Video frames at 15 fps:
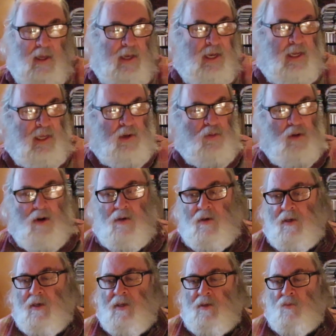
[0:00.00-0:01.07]
And he
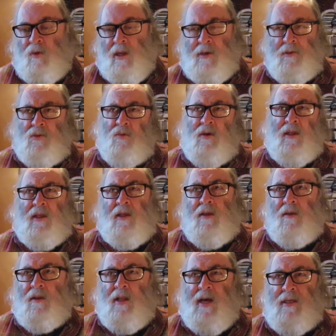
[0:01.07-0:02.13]
quoted in what I was
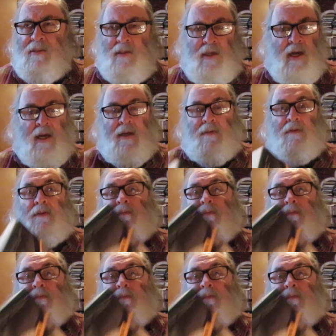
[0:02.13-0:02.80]
reading last night,